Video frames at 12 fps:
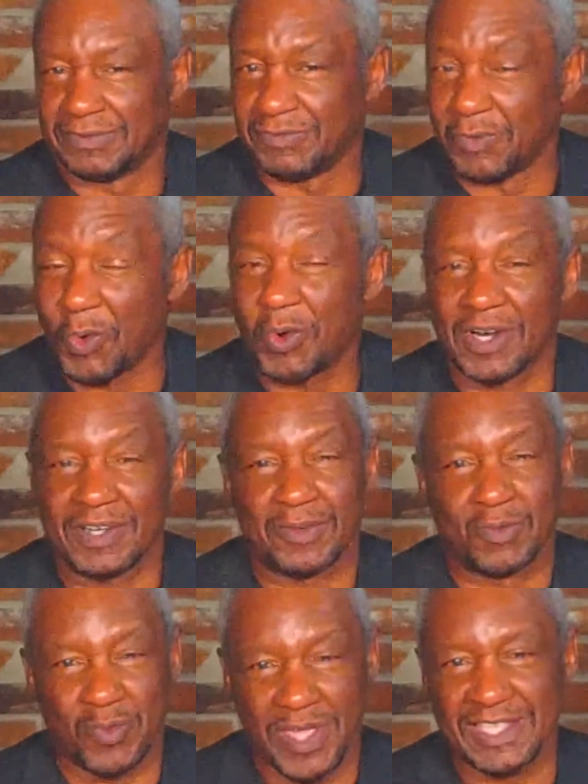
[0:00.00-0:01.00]
4
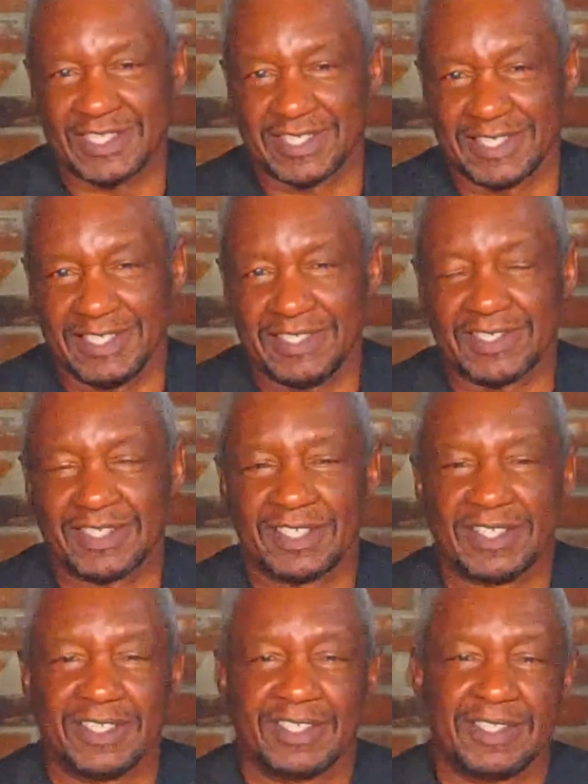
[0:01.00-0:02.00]
Wednesdays
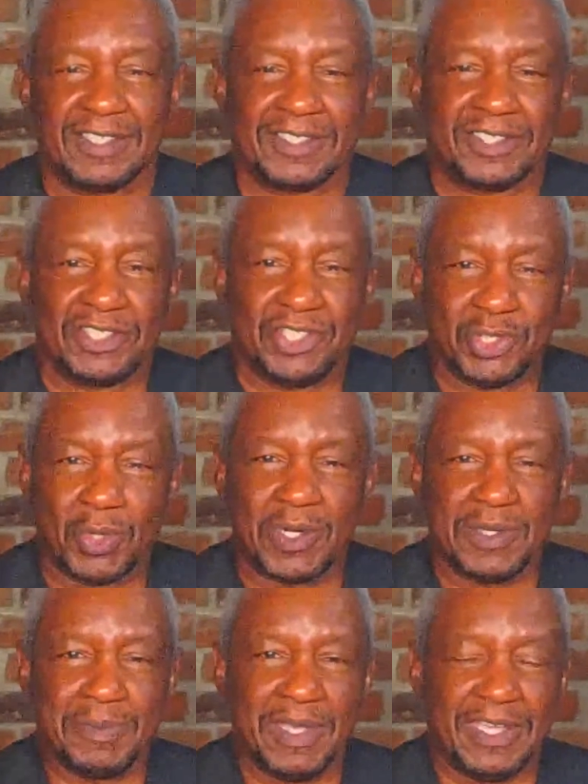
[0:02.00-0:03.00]
to
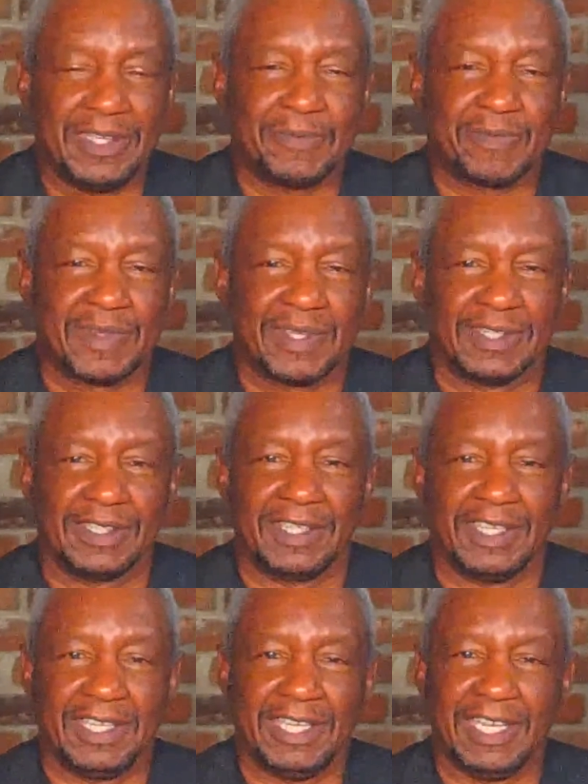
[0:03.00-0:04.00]
join me
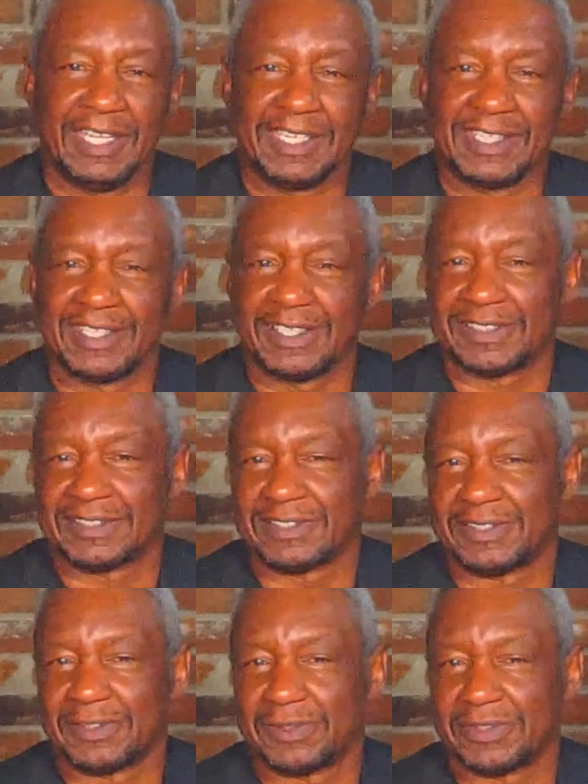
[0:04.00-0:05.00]
in
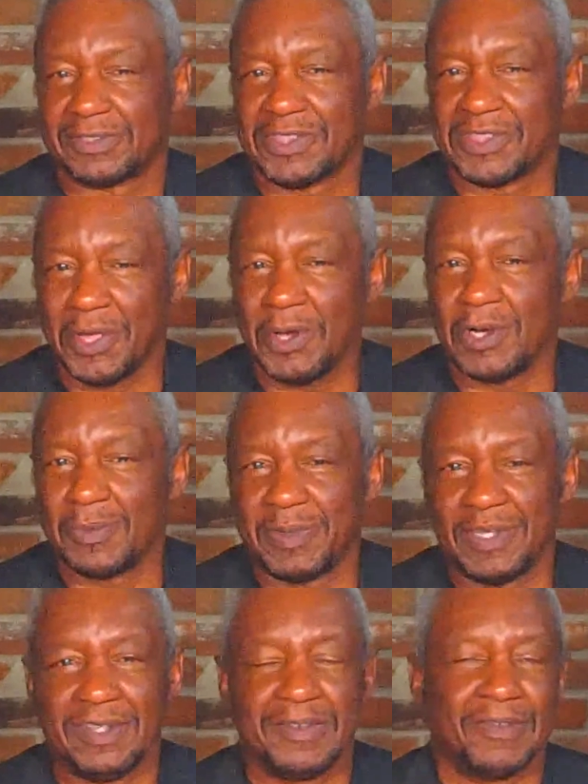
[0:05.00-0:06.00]

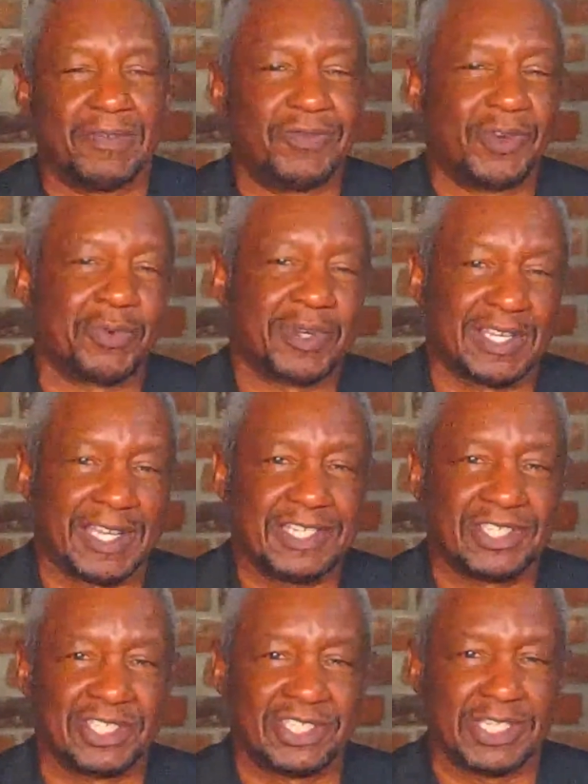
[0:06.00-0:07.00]
therapy for
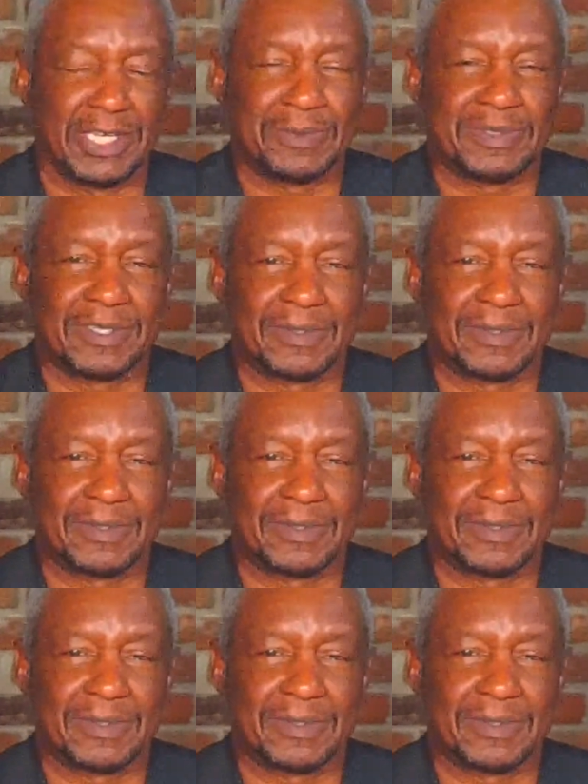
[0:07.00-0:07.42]
relationships.